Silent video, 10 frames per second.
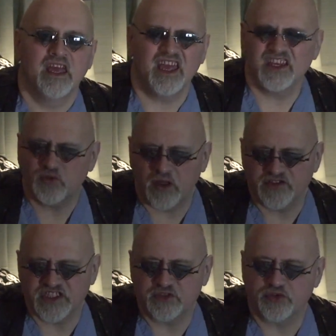And it's one of those
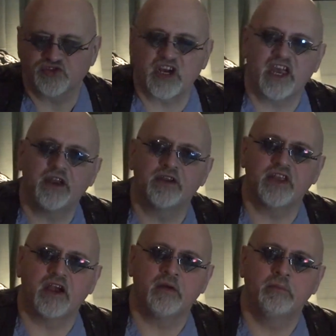things we'll try here and
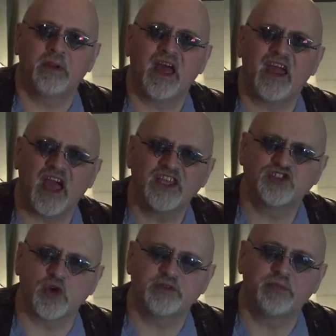there. But I
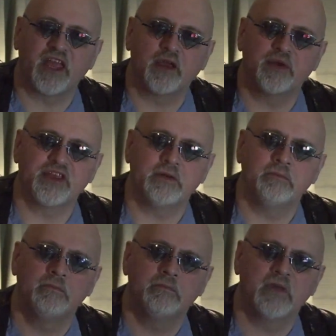enjoyed playing with it,
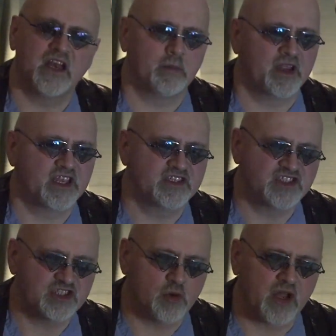and I'm going to
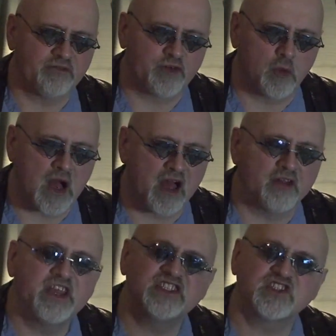continue on it for a while, at
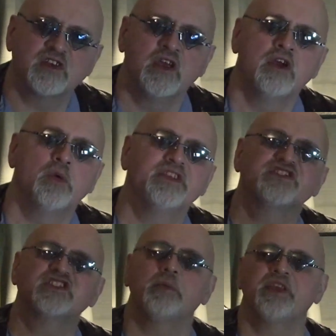least with this
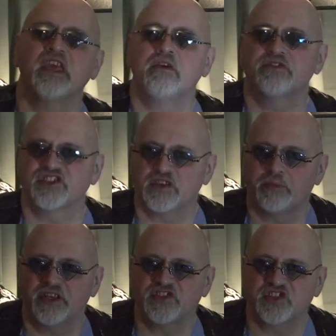something even for
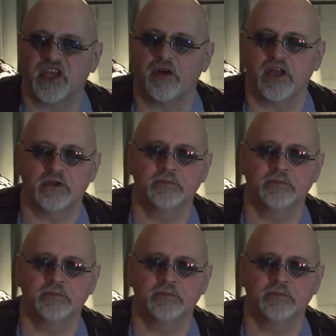someplace scary.